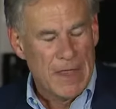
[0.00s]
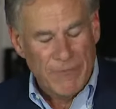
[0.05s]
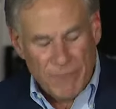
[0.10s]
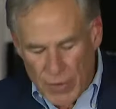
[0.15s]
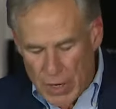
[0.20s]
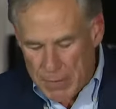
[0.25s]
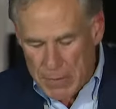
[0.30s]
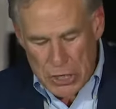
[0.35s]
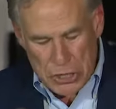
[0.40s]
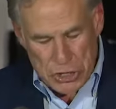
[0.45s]

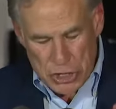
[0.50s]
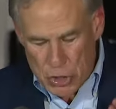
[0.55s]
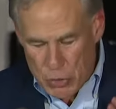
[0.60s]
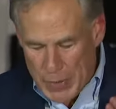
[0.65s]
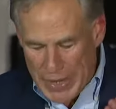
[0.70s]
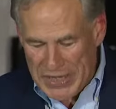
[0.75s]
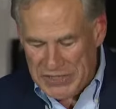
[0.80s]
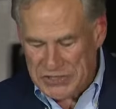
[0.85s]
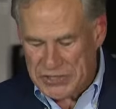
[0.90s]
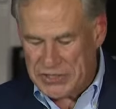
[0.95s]
from
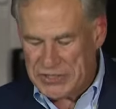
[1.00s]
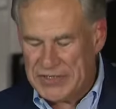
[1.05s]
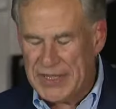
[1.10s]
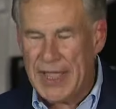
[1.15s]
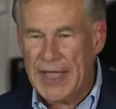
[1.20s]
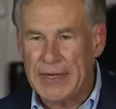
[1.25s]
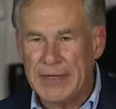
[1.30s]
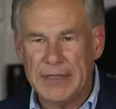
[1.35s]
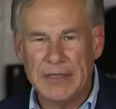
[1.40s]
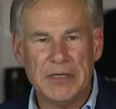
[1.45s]
Nueces
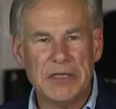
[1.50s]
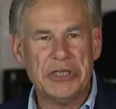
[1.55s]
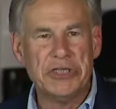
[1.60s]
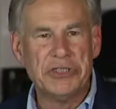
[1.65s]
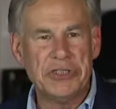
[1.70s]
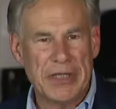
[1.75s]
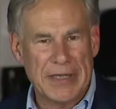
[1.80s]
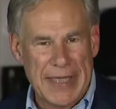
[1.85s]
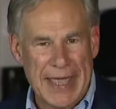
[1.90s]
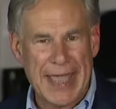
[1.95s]
County
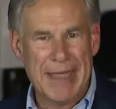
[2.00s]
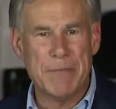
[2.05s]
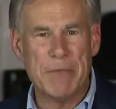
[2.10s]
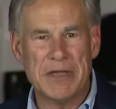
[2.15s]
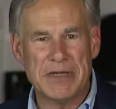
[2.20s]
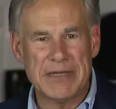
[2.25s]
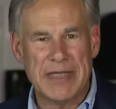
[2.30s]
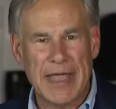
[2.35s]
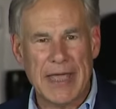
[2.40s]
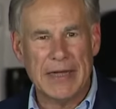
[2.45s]
to
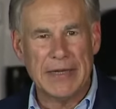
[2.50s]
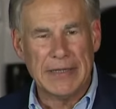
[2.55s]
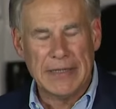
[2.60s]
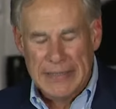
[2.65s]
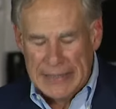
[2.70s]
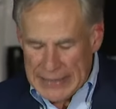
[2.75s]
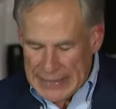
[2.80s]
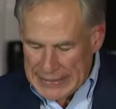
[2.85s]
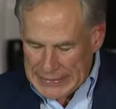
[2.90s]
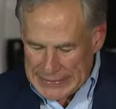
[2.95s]
Cameron County,
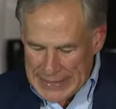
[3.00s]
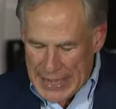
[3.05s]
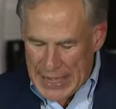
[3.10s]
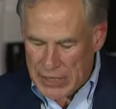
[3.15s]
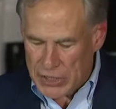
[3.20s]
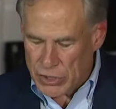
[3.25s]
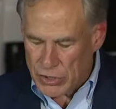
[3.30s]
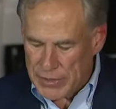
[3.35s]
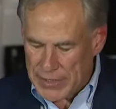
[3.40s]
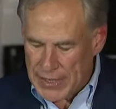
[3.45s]

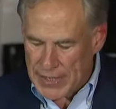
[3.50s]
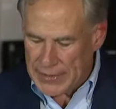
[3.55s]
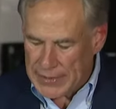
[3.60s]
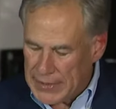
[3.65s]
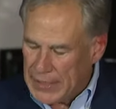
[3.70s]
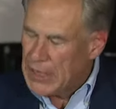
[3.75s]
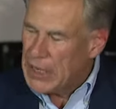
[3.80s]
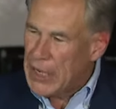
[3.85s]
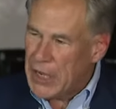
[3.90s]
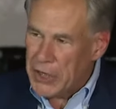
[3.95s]
Hidalgo County,